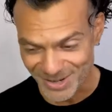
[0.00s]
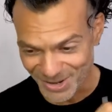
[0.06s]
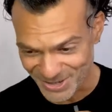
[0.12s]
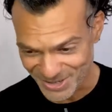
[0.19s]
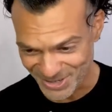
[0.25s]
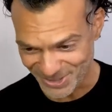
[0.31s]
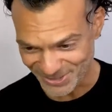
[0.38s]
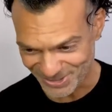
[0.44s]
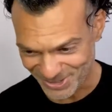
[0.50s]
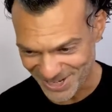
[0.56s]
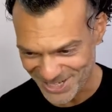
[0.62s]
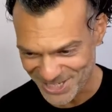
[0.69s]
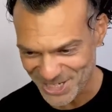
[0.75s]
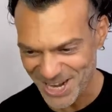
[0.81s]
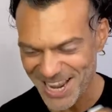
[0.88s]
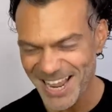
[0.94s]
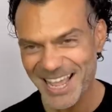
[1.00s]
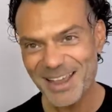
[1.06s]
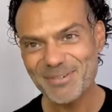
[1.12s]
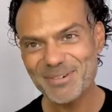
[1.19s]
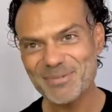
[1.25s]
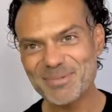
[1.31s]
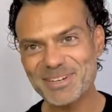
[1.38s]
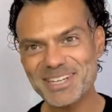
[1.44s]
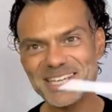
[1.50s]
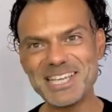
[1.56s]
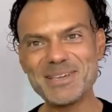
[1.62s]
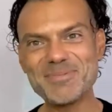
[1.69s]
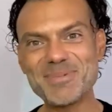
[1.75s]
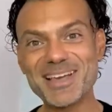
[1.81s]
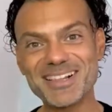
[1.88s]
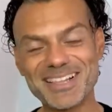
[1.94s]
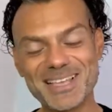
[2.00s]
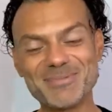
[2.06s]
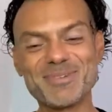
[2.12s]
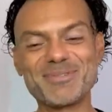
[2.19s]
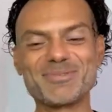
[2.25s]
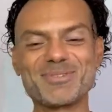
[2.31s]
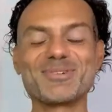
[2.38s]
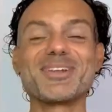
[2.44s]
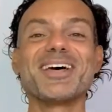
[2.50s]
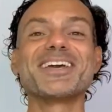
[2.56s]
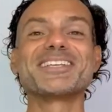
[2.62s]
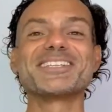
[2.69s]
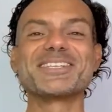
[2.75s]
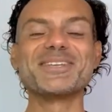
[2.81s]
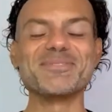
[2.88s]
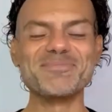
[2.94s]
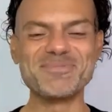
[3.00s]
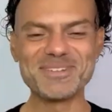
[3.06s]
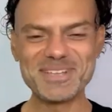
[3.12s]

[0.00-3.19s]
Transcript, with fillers: are you, Rich? Everybody email him if you'd like some